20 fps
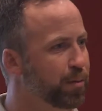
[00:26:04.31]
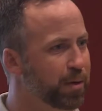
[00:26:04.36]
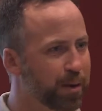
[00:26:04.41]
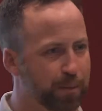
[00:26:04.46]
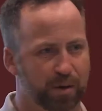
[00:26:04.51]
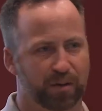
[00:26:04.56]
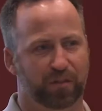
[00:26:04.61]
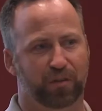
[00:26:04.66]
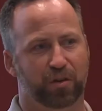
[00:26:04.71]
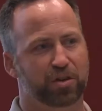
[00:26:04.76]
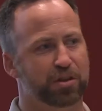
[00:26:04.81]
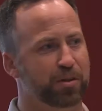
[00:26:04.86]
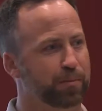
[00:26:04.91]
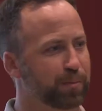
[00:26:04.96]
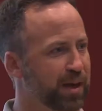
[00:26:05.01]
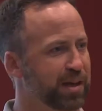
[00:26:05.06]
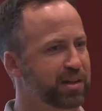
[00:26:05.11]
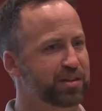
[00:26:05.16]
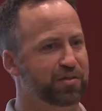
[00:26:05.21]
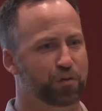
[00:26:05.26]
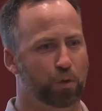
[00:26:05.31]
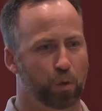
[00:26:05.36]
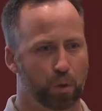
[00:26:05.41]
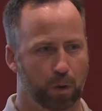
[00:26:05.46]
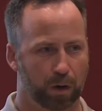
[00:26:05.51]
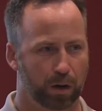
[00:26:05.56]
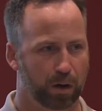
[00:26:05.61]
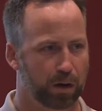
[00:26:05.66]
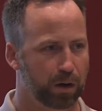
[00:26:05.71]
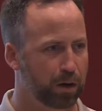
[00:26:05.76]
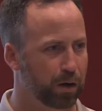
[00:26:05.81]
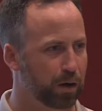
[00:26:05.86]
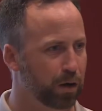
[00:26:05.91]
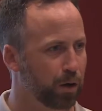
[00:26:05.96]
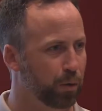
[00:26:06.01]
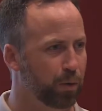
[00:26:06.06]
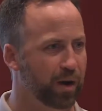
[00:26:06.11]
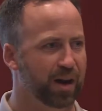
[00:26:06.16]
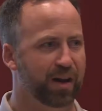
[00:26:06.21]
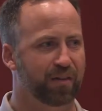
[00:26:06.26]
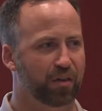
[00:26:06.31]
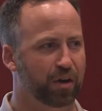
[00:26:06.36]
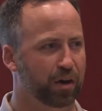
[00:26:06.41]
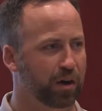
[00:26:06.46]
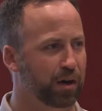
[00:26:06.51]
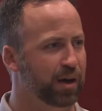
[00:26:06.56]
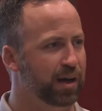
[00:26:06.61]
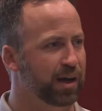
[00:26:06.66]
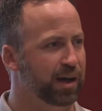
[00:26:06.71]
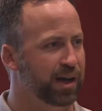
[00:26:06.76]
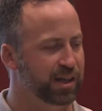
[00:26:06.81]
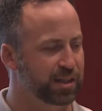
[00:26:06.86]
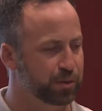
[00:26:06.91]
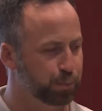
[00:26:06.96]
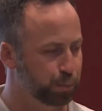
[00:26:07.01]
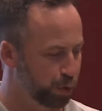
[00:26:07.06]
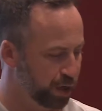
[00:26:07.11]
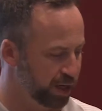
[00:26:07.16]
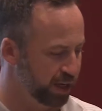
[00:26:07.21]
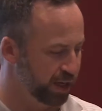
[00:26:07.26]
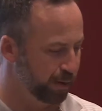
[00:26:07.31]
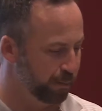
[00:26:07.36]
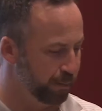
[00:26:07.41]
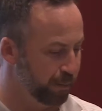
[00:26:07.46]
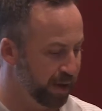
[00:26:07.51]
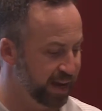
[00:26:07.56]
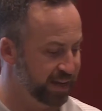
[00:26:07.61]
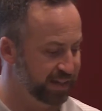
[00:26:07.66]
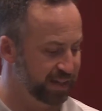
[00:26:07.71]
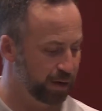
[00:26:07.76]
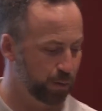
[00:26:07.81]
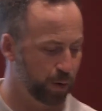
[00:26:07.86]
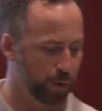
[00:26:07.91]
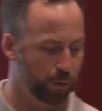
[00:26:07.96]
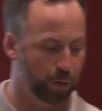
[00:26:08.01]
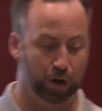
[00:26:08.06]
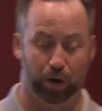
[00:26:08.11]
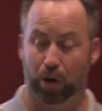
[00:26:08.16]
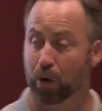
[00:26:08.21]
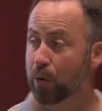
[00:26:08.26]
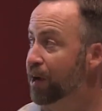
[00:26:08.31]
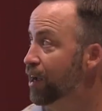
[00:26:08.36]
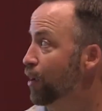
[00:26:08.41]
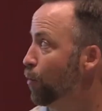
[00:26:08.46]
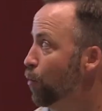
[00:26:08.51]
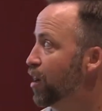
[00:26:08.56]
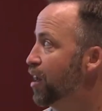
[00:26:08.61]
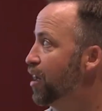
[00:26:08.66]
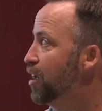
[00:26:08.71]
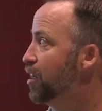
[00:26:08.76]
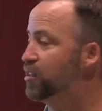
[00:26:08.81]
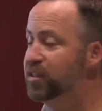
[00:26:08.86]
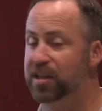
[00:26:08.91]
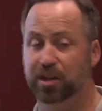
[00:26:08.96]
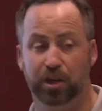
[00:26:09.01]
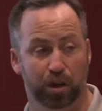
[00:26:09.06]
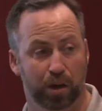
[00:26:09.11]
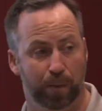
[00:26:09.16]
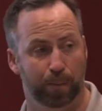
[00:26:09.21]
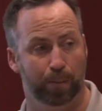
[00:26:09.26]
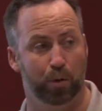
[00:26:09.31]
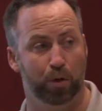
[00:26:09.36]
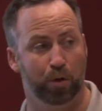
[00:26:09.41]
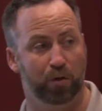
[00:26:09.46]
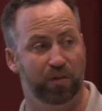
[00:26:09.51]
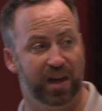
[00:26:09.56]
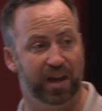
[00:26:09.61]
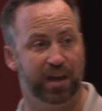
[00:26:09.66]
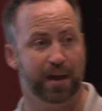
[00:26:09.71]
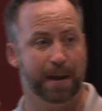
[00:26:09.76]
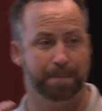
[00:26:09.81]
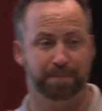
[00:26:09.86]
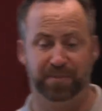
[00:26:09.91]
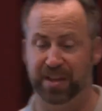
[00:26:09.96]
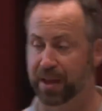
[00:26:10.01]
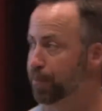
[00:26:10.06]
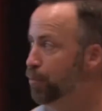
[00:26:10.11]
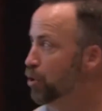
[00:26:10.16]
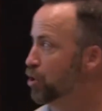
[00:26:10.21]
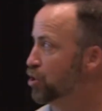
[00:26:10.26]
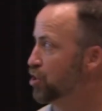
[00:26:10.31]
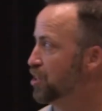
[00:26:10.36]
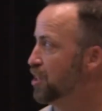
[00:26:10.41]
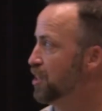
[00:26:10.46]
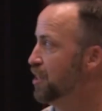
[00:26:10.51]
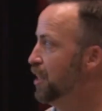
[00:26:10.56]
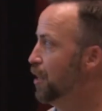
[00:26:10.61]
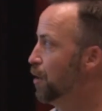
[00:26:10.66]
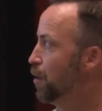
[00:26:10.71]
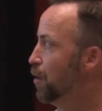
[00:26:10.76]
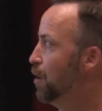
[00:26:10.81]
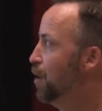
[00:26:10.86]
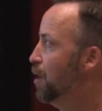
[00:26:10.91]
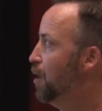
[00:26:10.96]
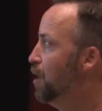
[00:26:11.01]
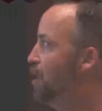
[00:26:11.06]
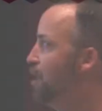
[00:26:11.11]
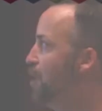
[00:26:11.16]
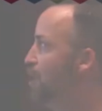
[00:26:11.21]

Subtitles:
we'll be able to version page 4 or whatever. It's pretty amazing where we're going, and we're going to continue to move it and push the needle.